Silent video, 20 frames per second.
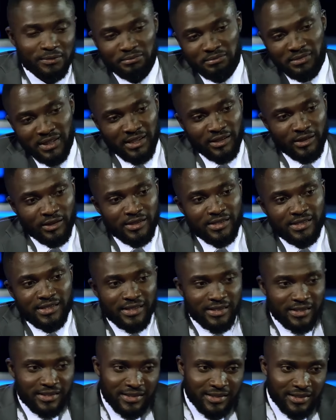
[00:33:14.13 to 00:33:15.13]
My gut
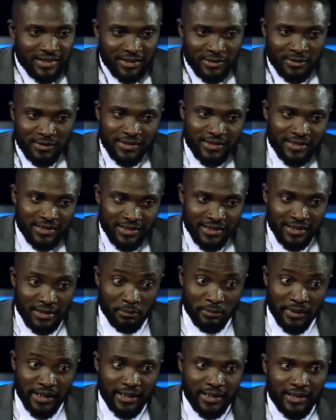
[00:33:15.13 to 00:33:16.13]
says Lake
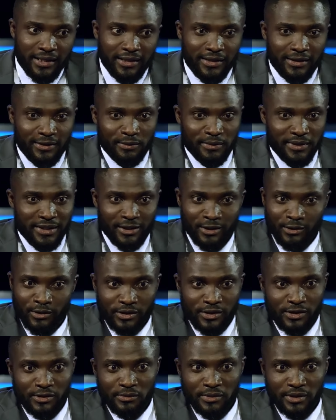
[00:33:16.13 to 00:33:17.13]
Baikal, but I don't
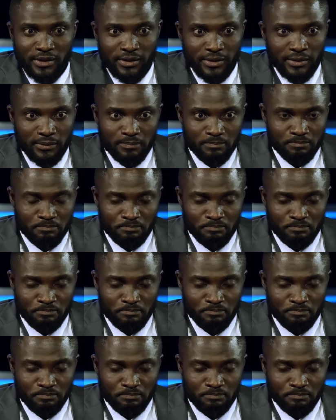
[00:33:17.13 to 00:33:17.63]
want to be